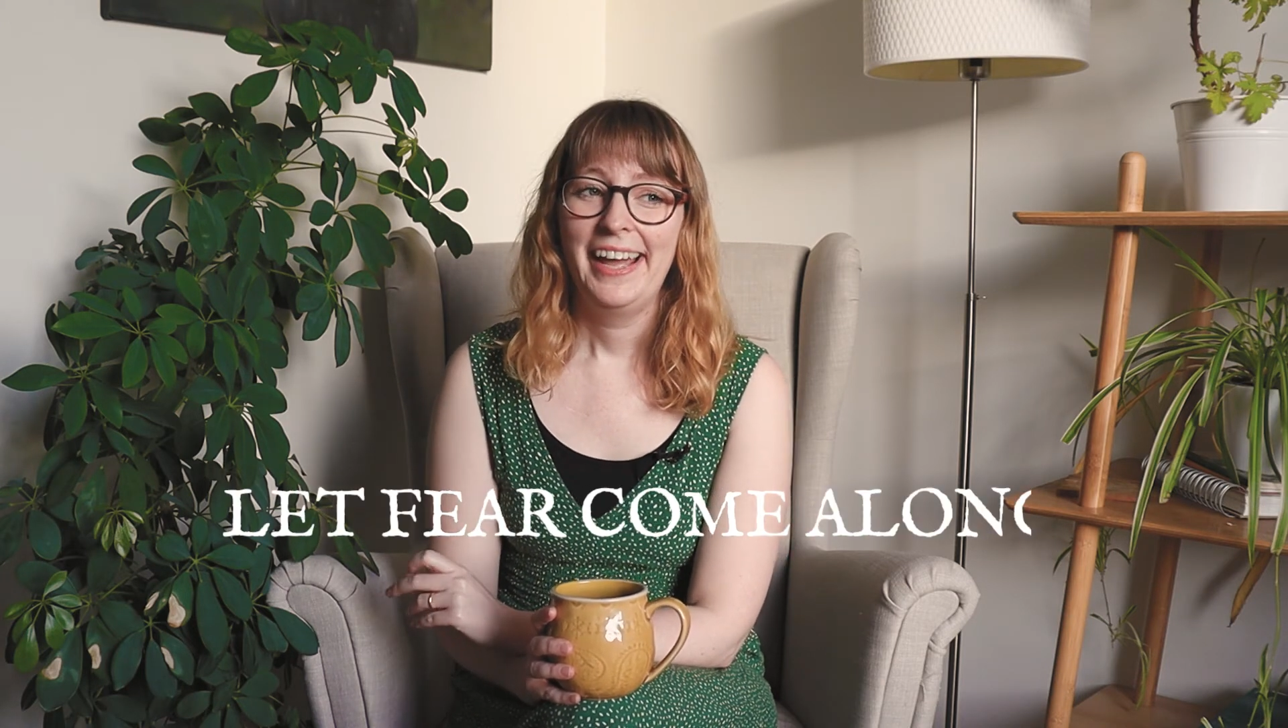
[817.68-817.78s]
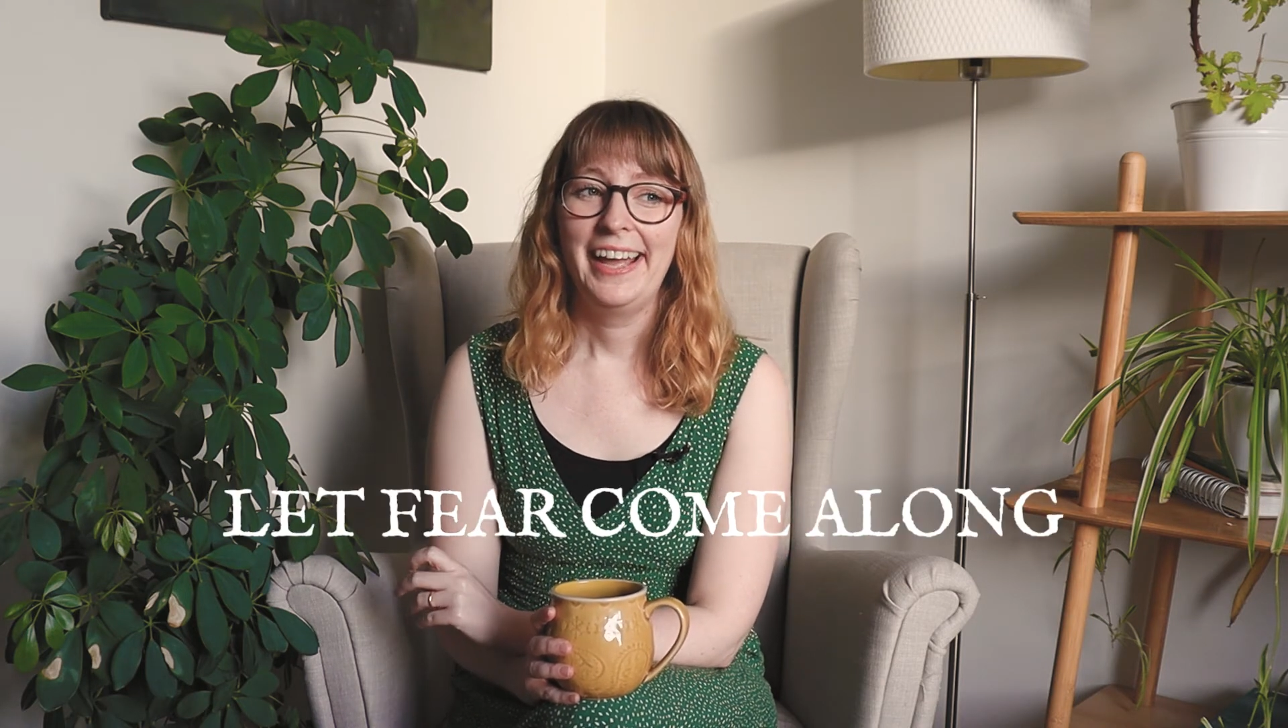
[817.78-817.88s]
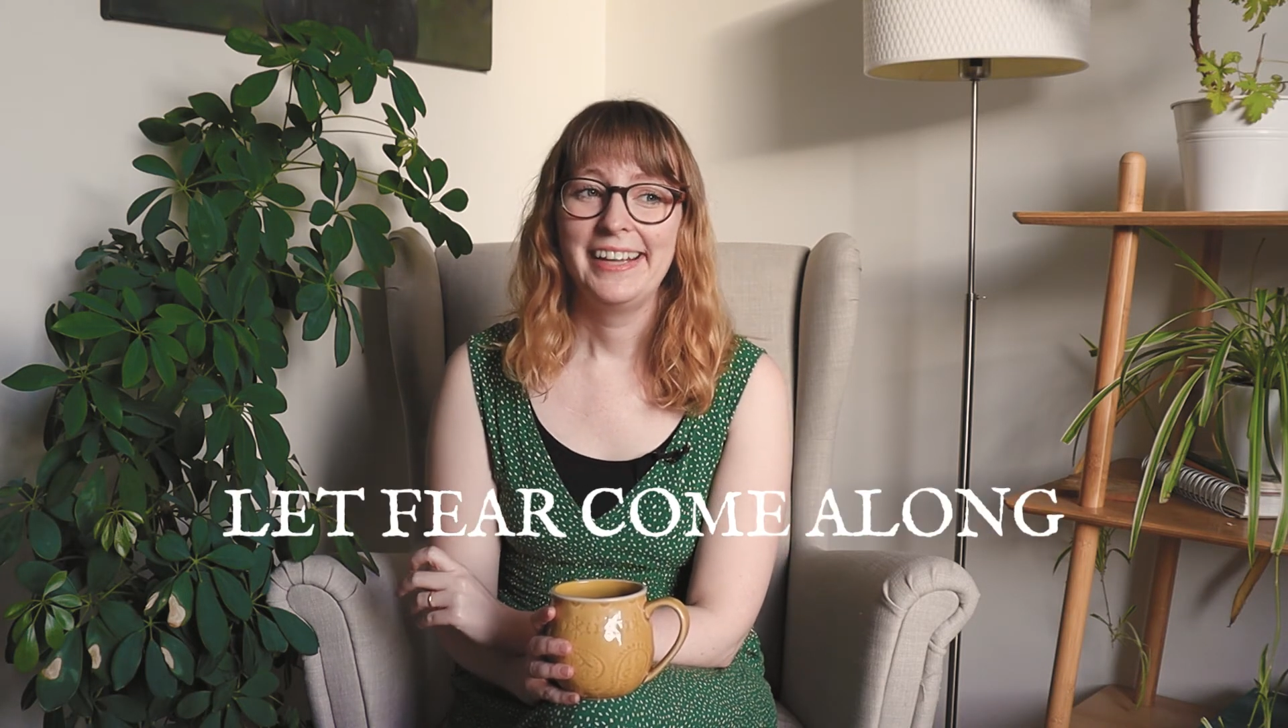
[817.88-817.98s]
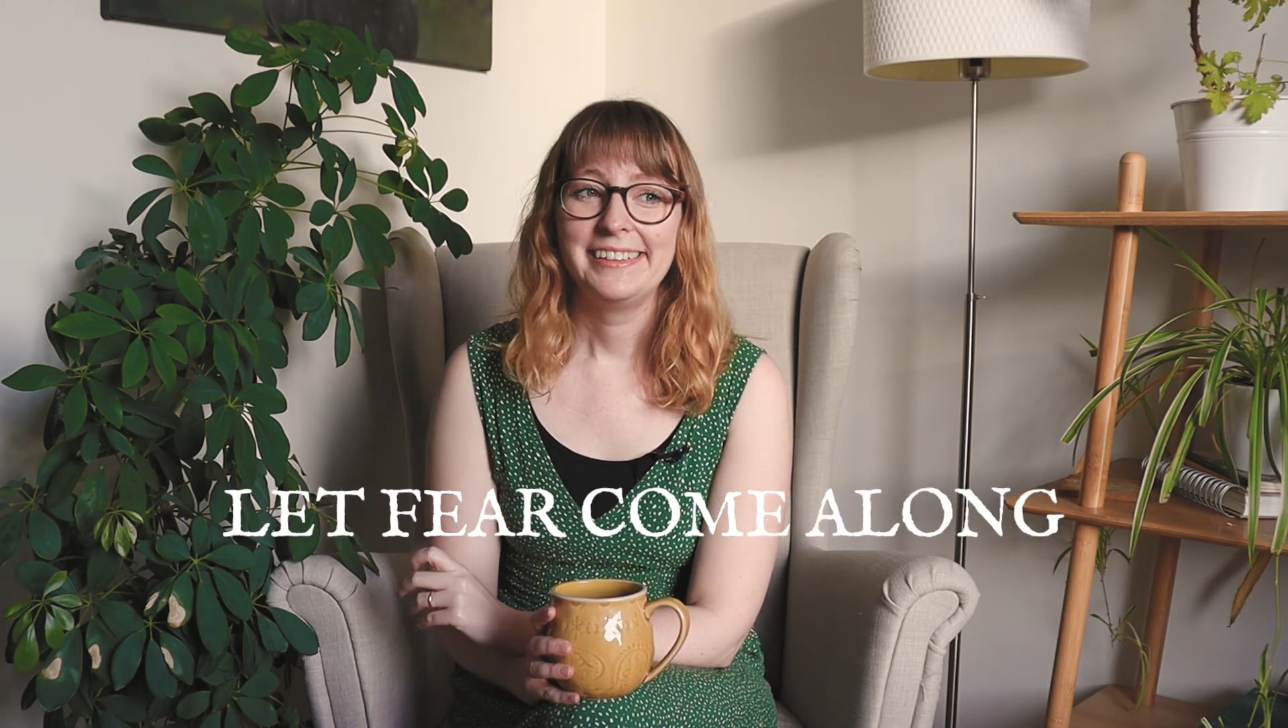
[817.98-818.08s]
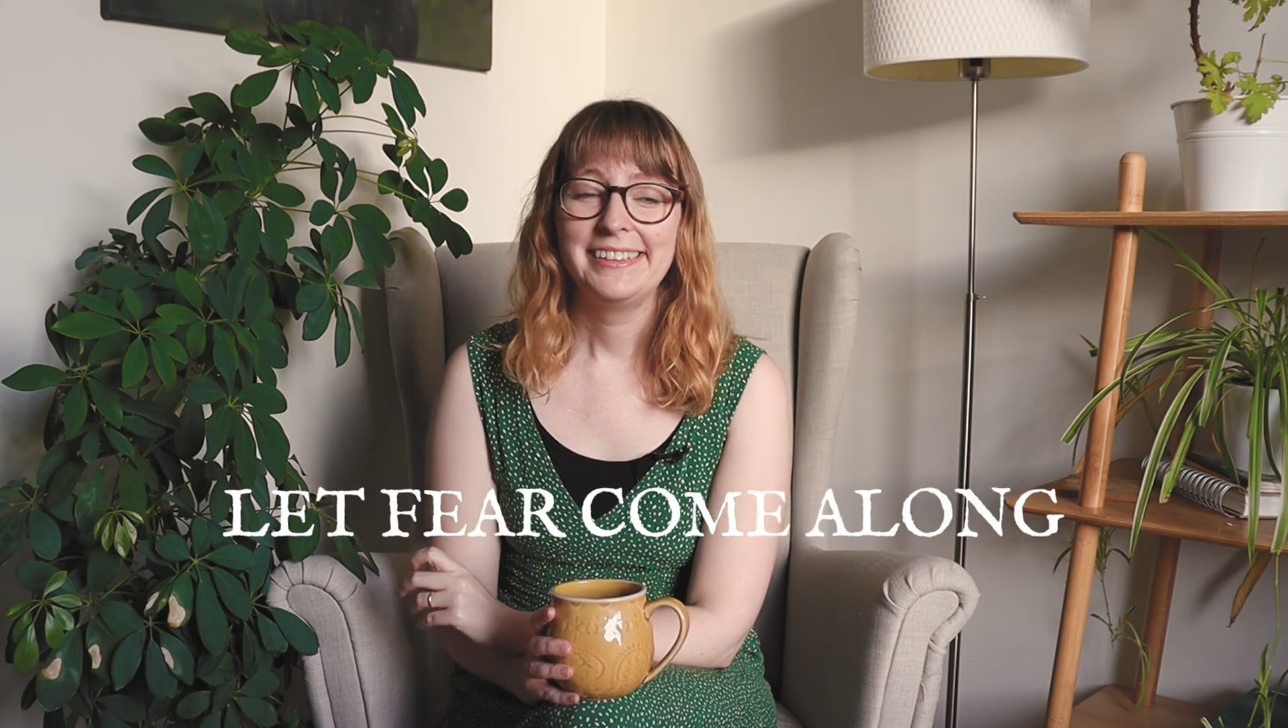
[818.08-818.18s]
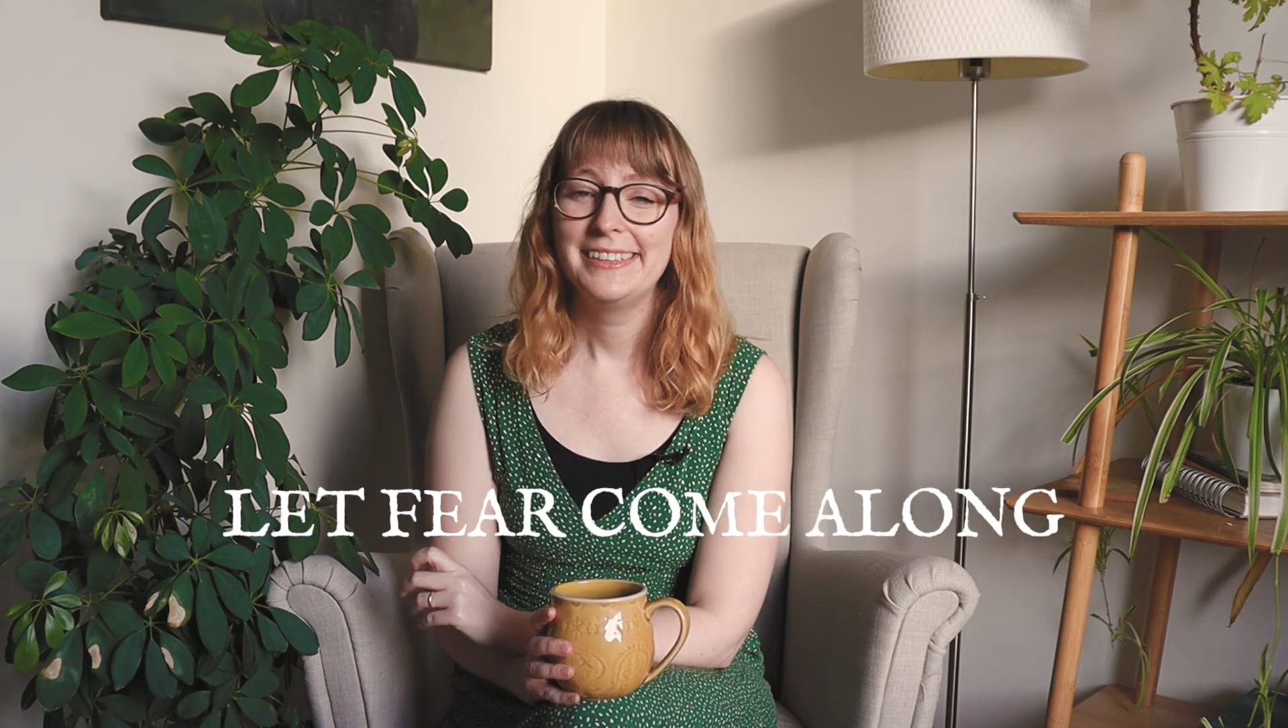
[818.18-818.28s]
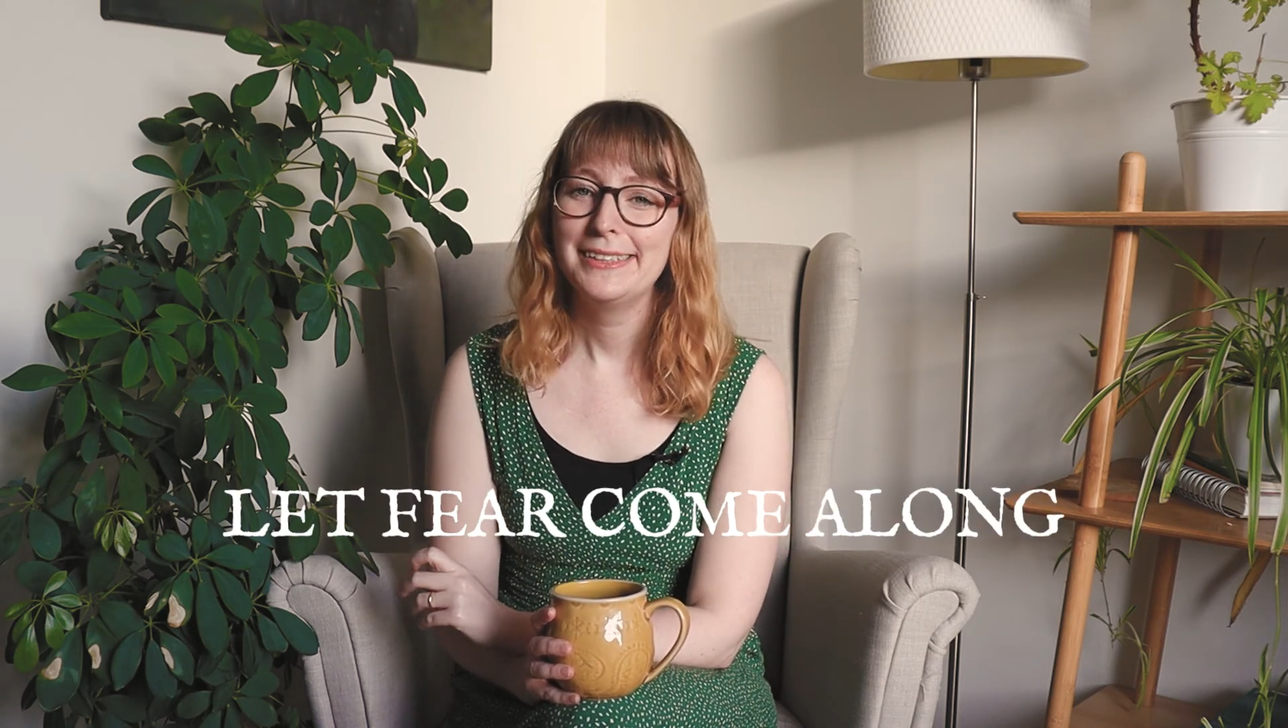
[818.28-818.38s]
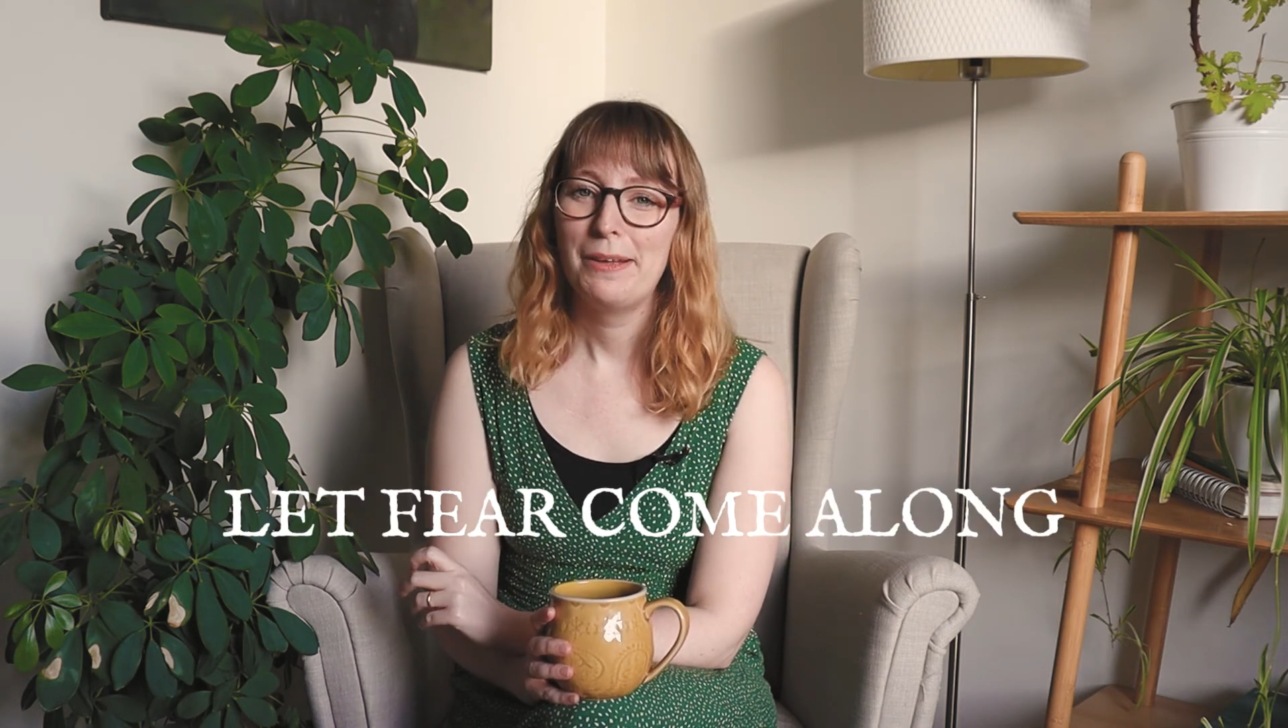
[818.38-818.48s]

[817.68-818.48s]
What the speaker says: And this is